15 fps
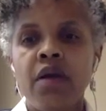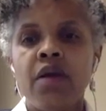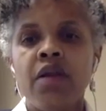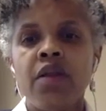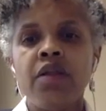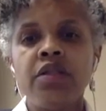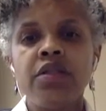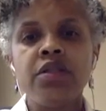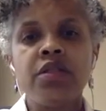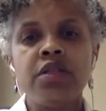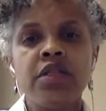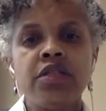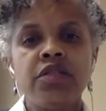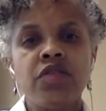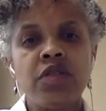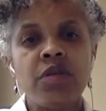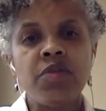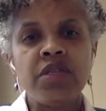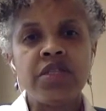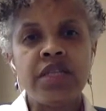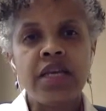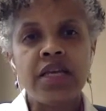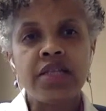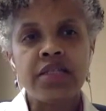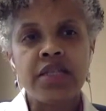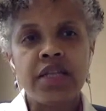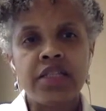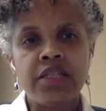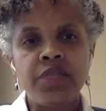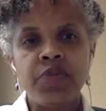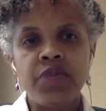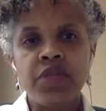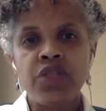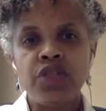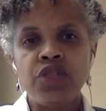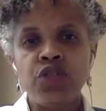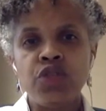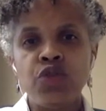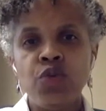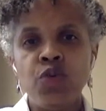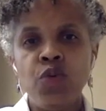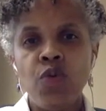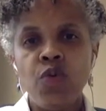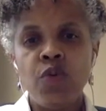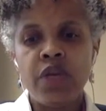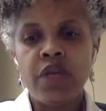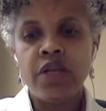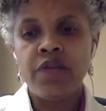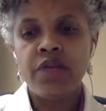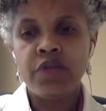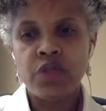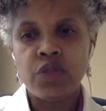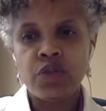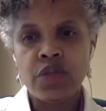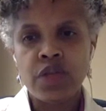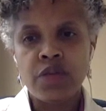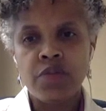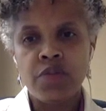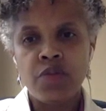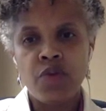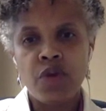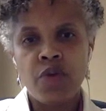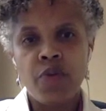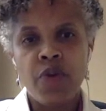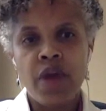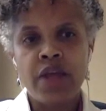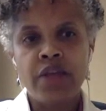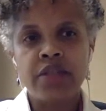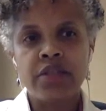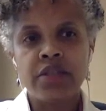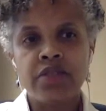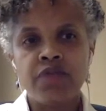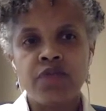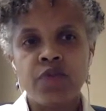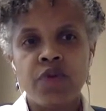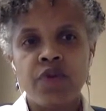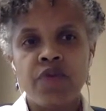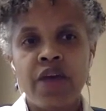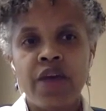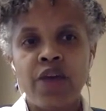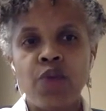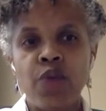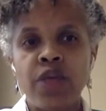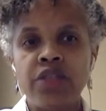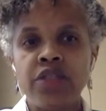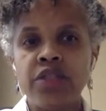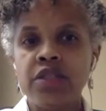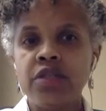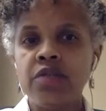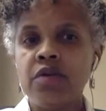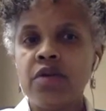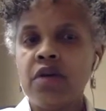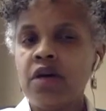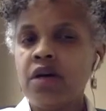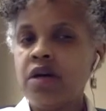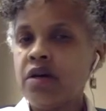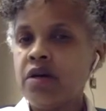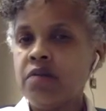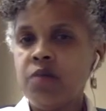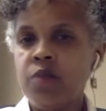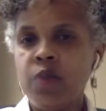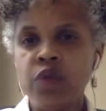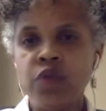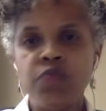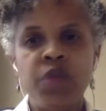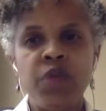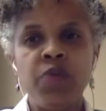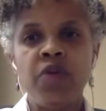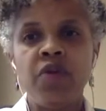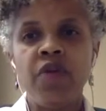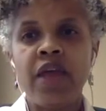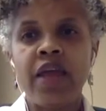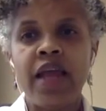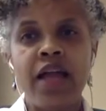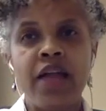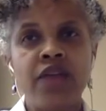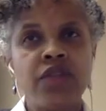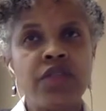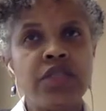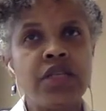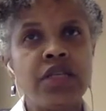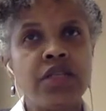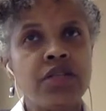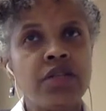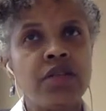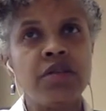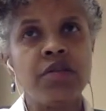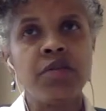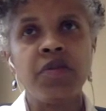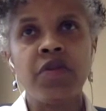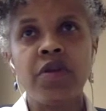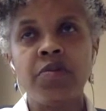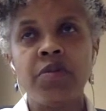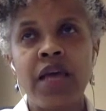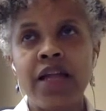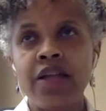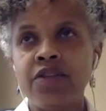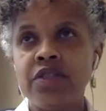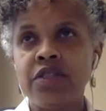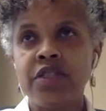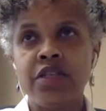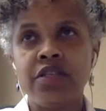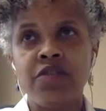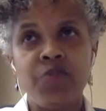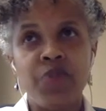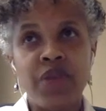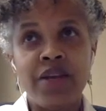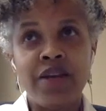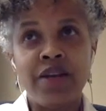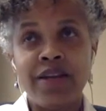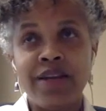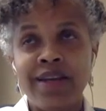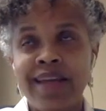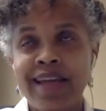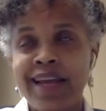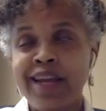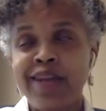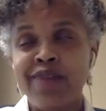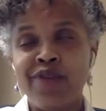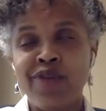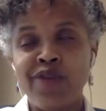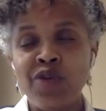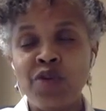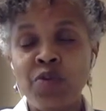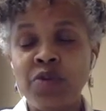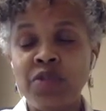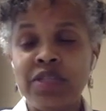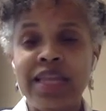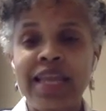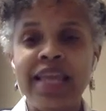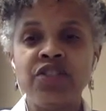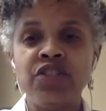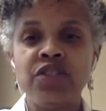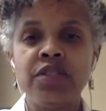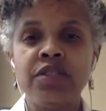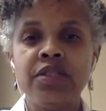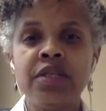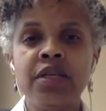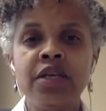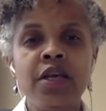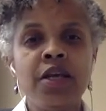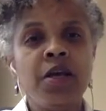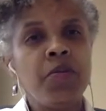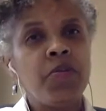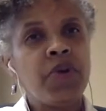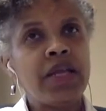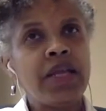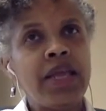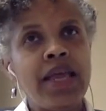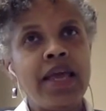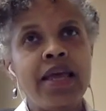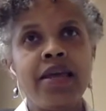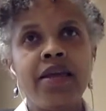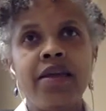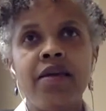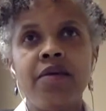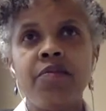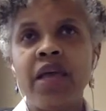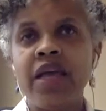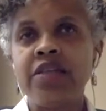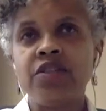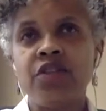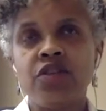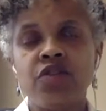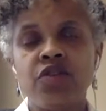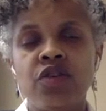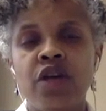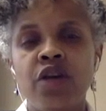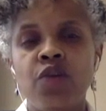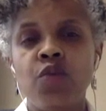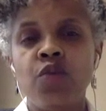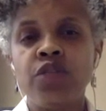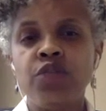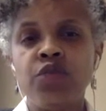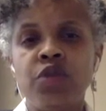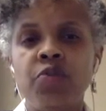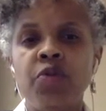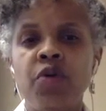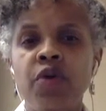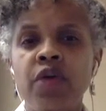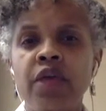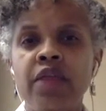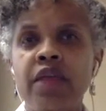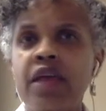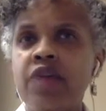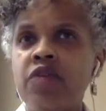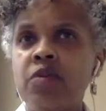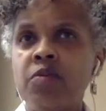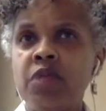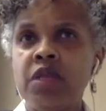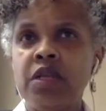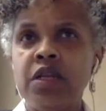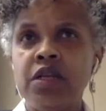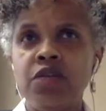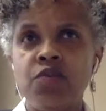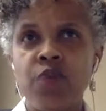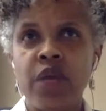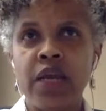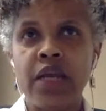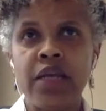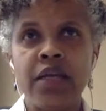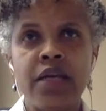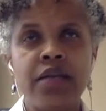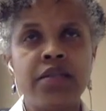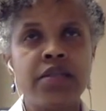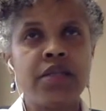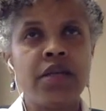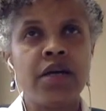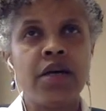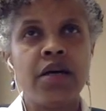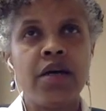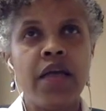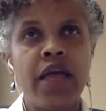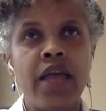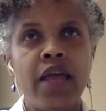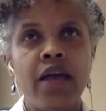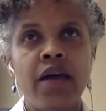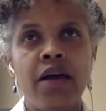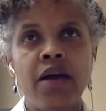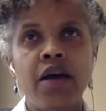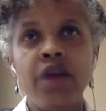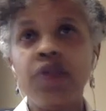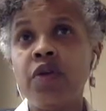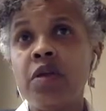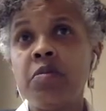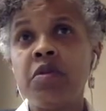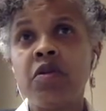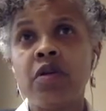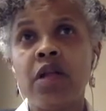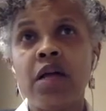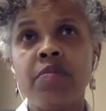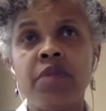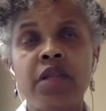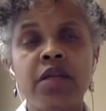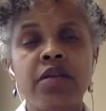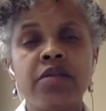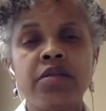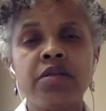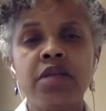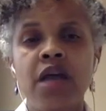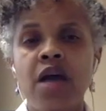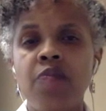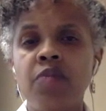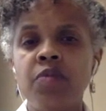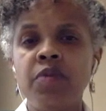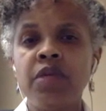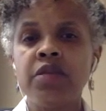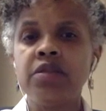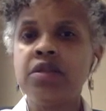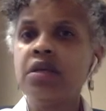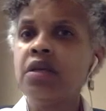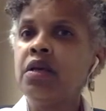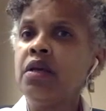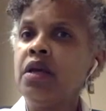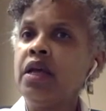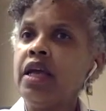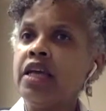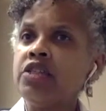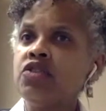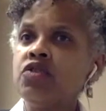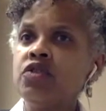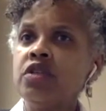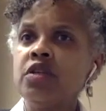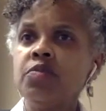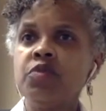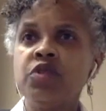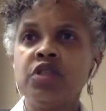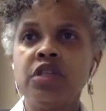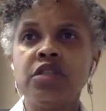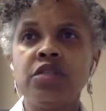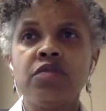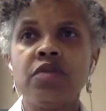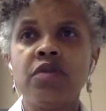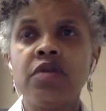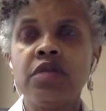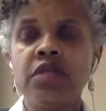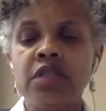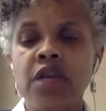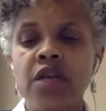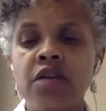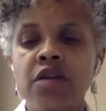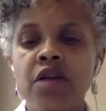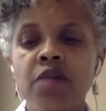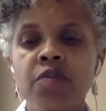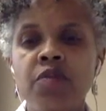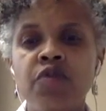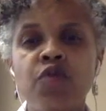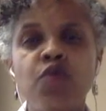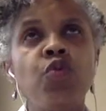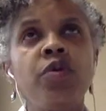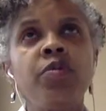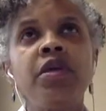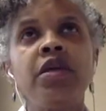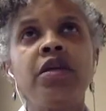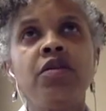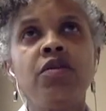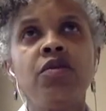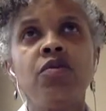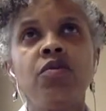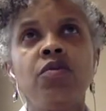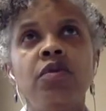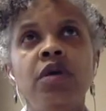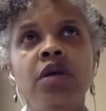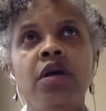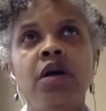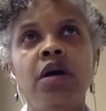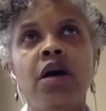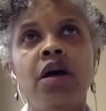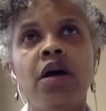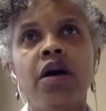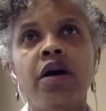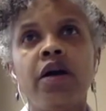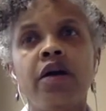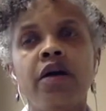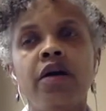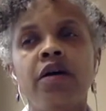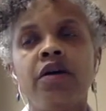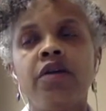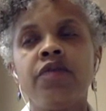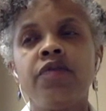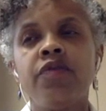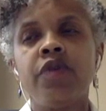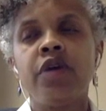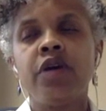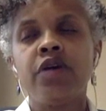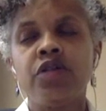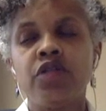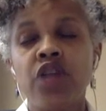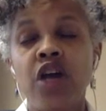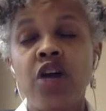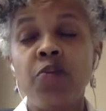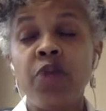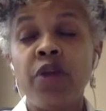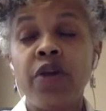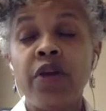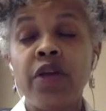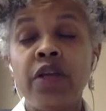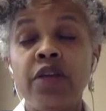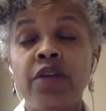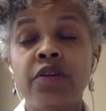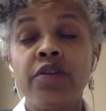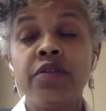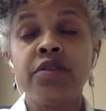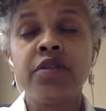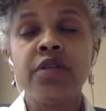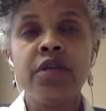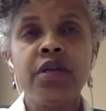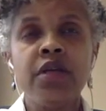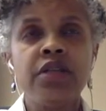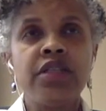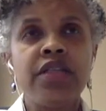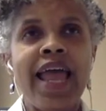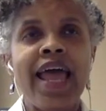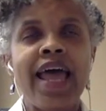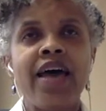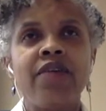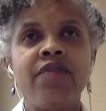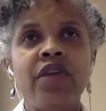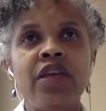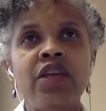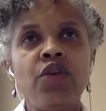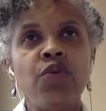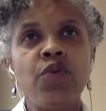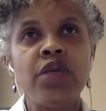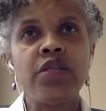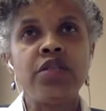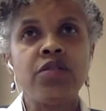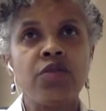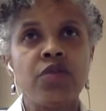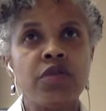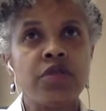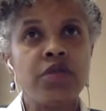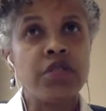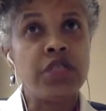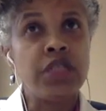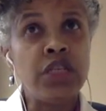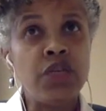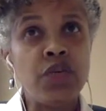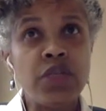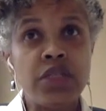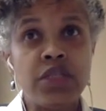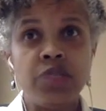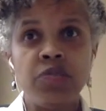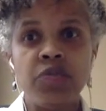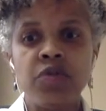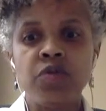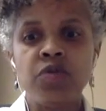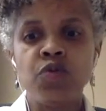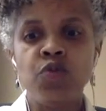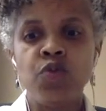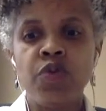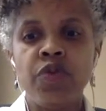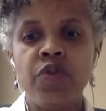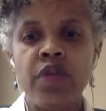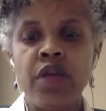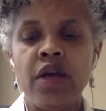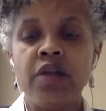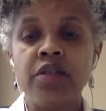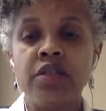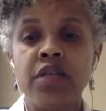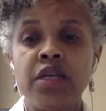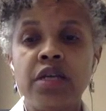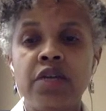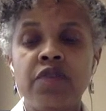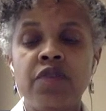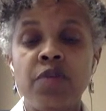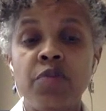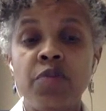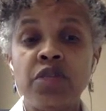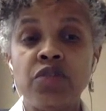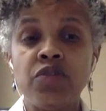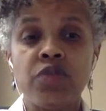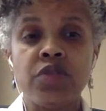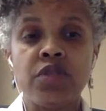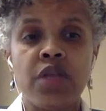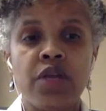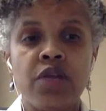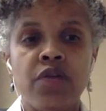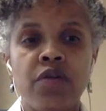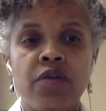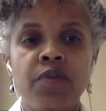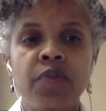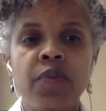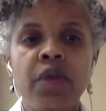This is a list of some of the tests that I typically do when individuals come through our practice for evaluation. Most people have had allergy tests, a good number of them. The allergy tests have been negative on numerous occasions. But again, mast cells are not a one-trick pony. They have the ability to recognize other immunoglobulins, complement. Estrogen and progesterone is not uncommon for women who are of childbearing years to have increased or decreased symptoms with the onset of their menstrual cycle.